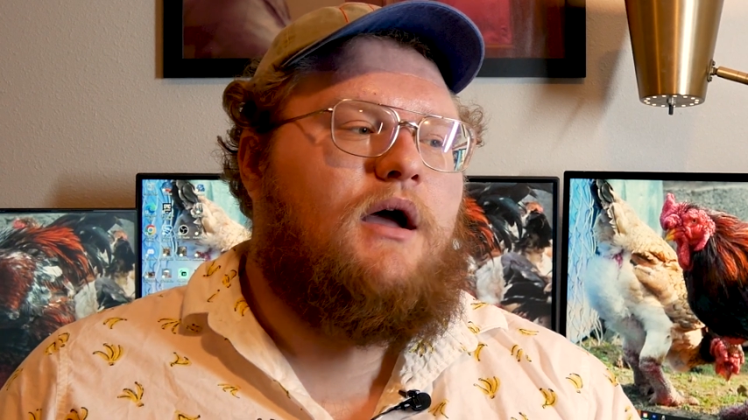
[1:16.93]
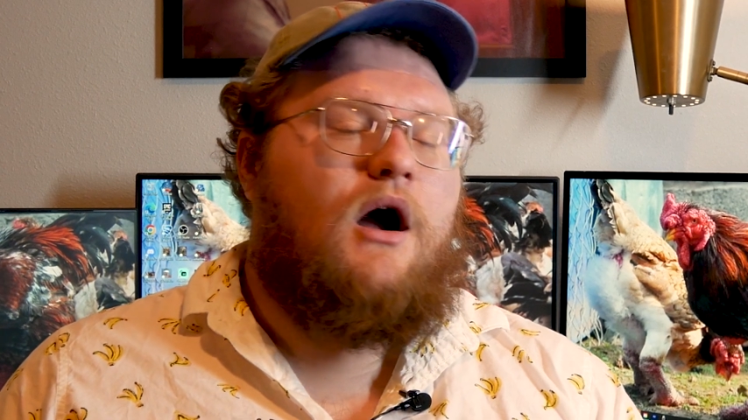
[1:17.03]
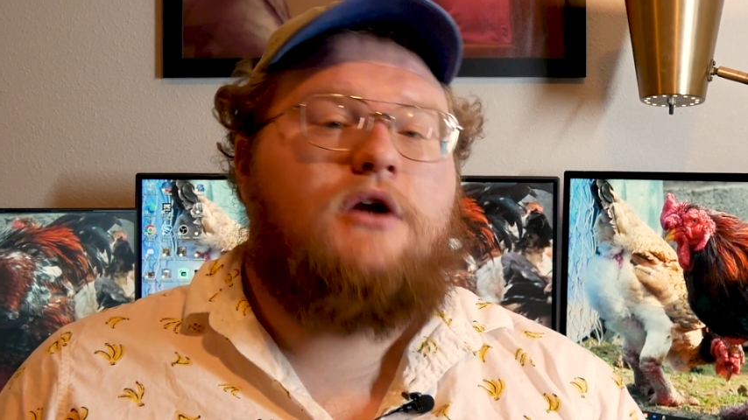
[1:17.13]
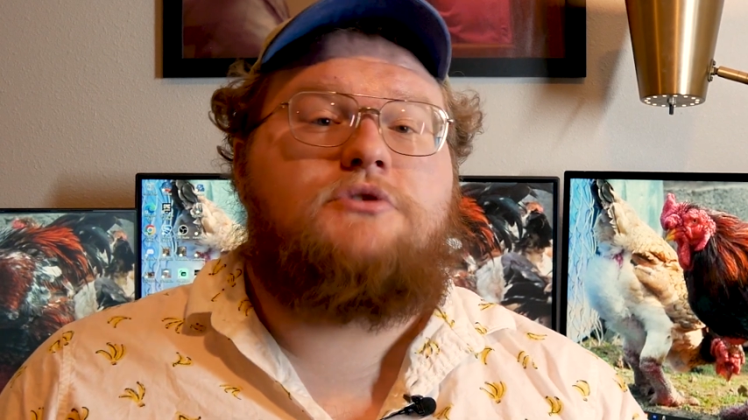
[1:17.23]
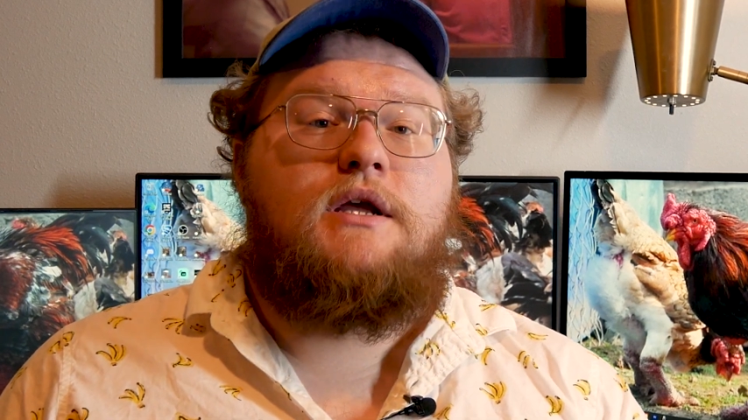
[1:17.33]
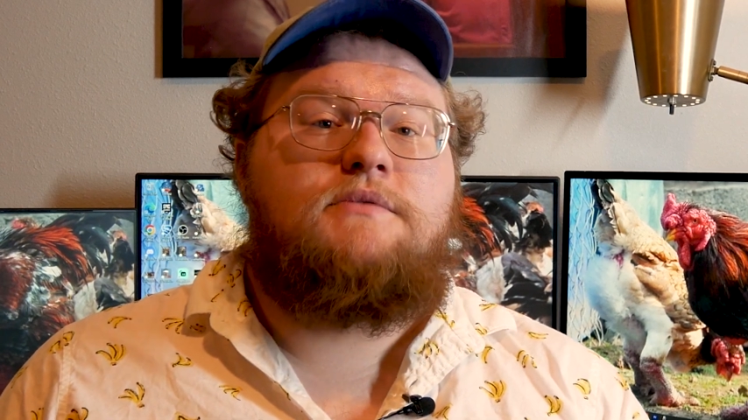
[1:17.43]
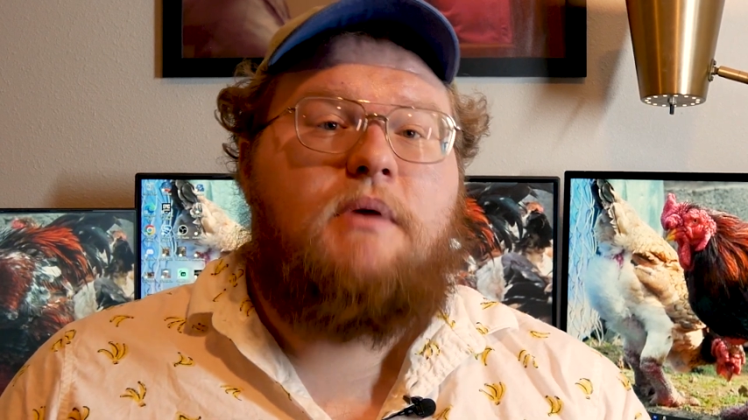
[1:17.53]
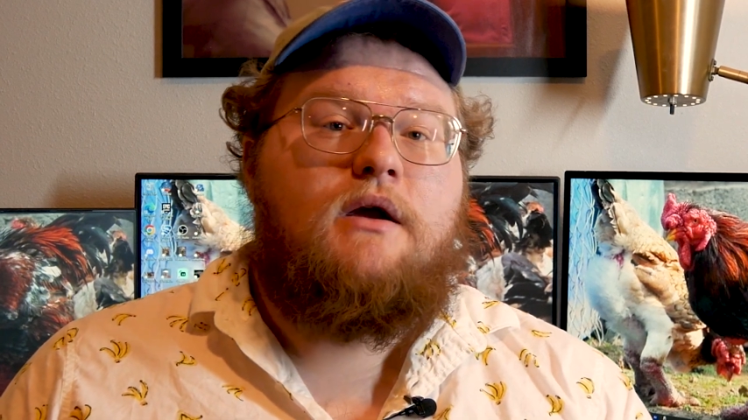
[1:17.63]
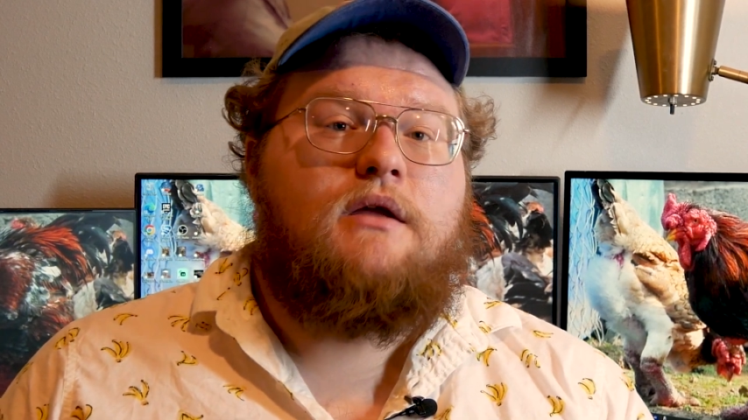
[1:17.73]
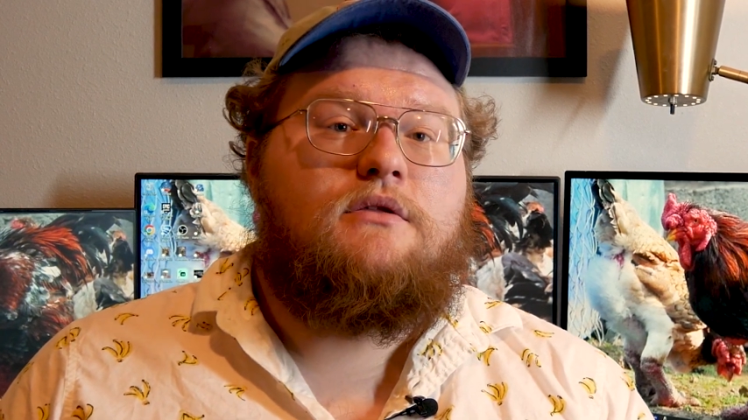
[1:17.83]
are
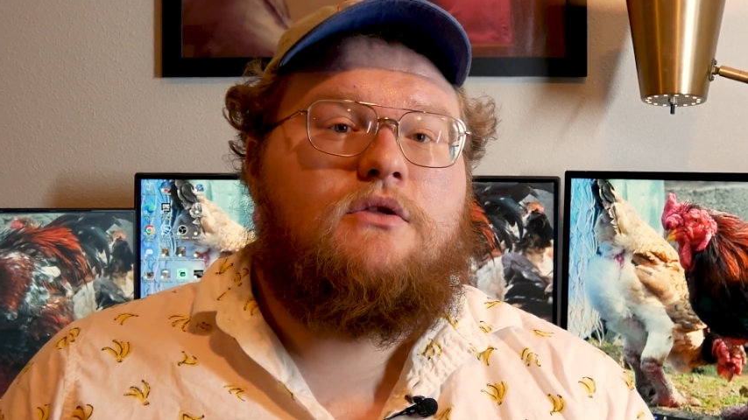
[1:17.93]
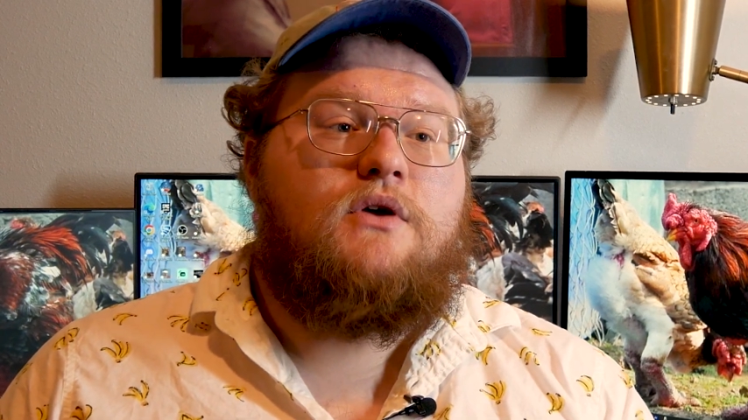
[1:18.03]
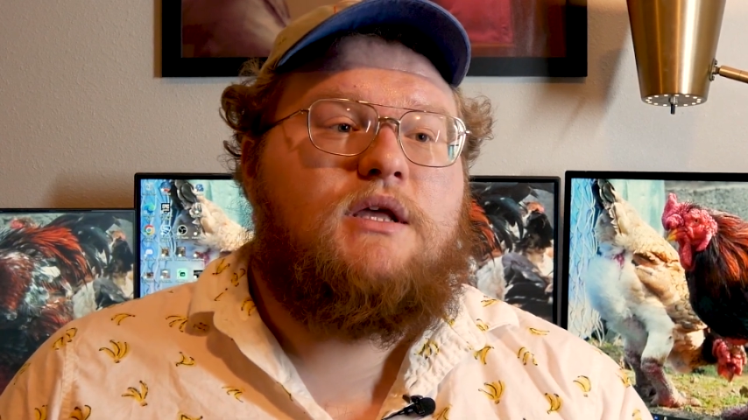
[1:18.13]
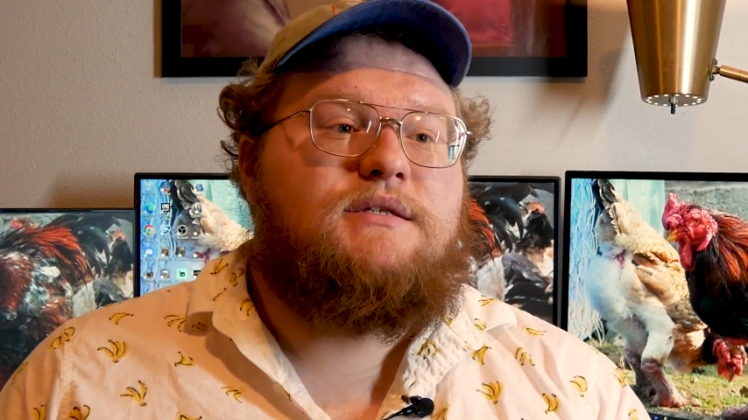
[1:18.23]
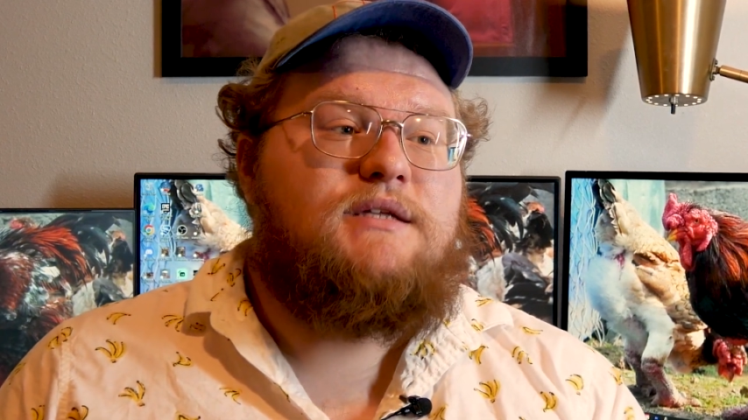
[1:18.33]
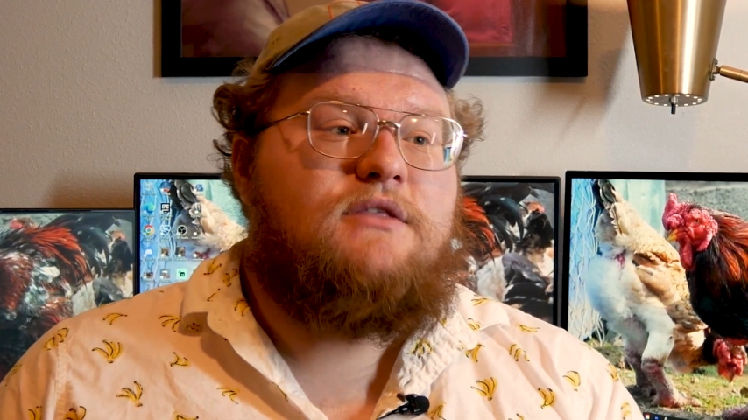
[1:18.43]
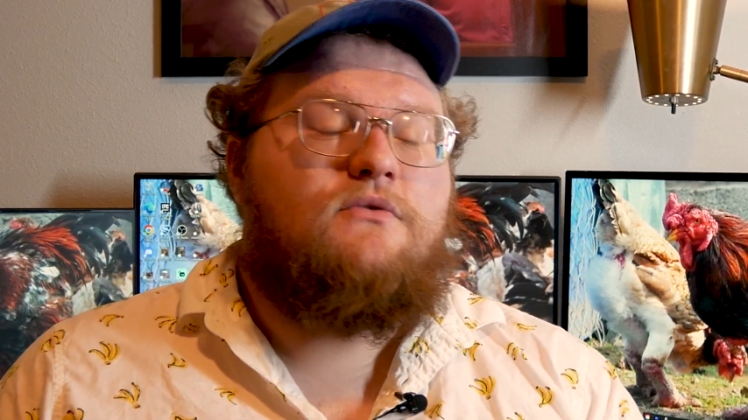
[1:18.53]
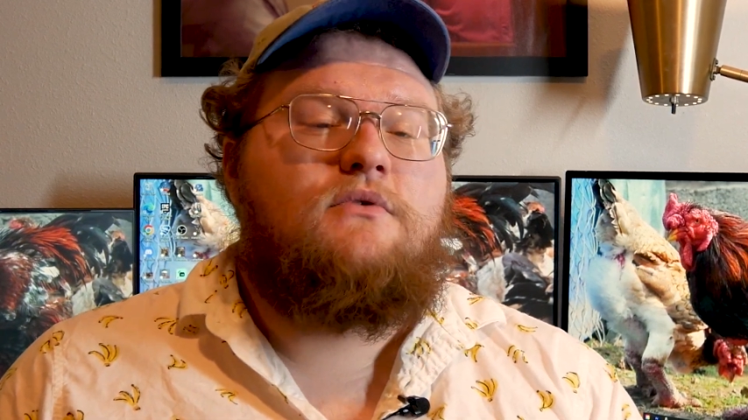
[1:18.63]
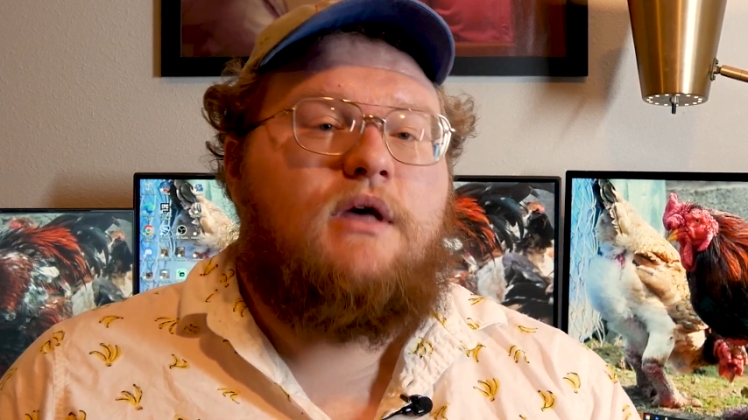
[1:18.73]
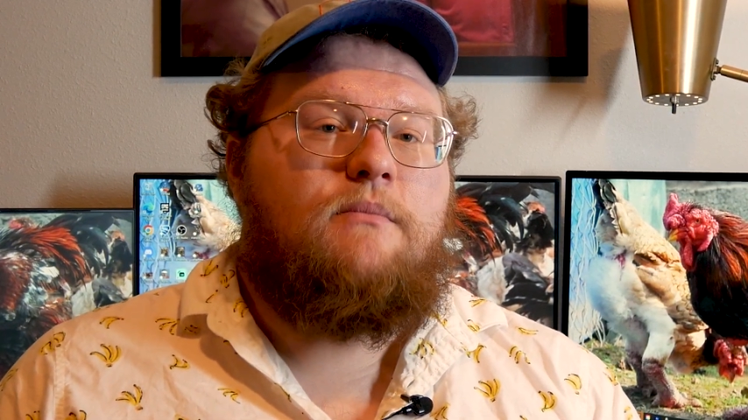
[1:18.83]
transparent. You can see through
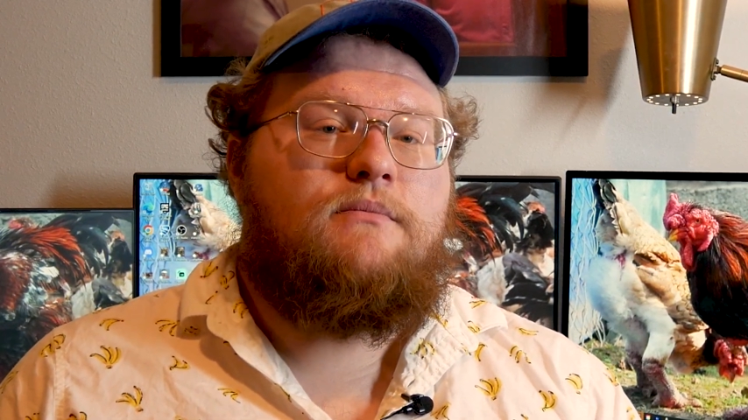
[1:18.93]
them.